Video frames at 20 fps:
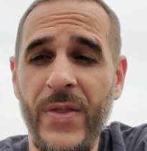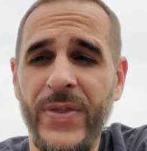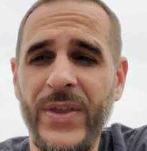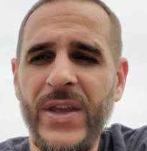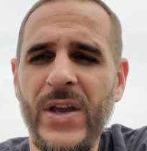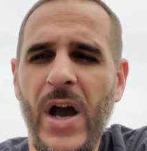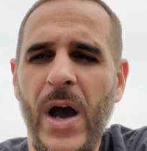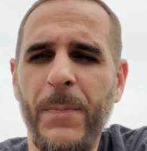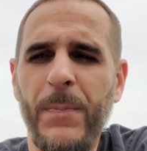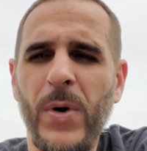
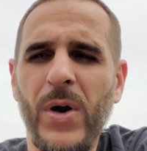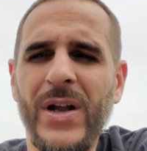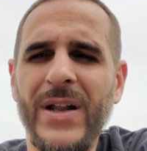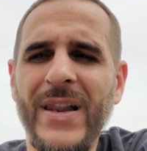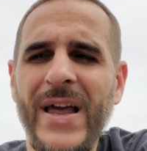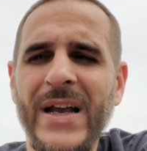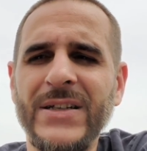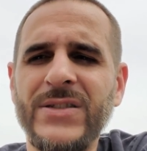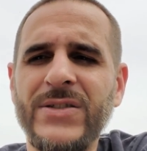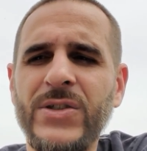The upper
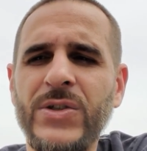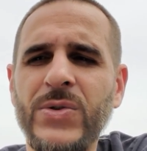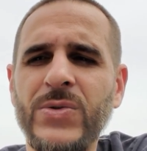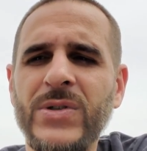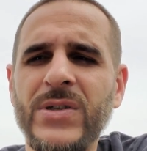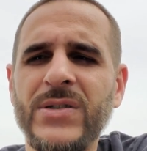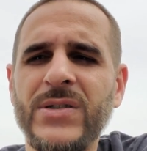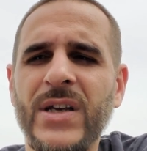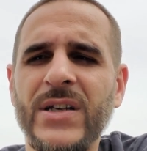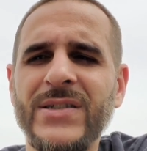class
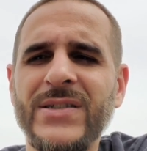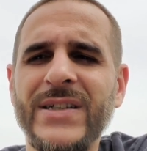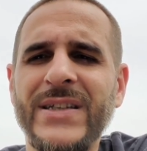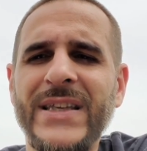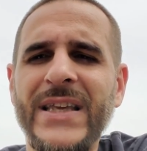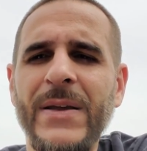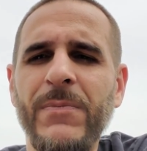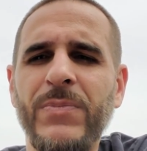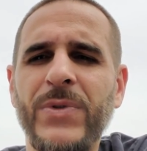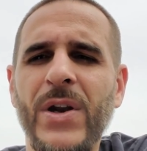uses us to
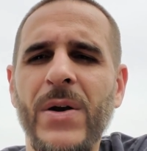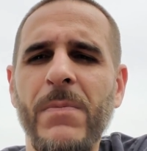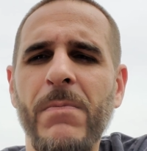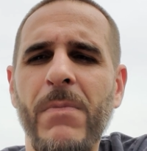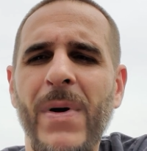keep their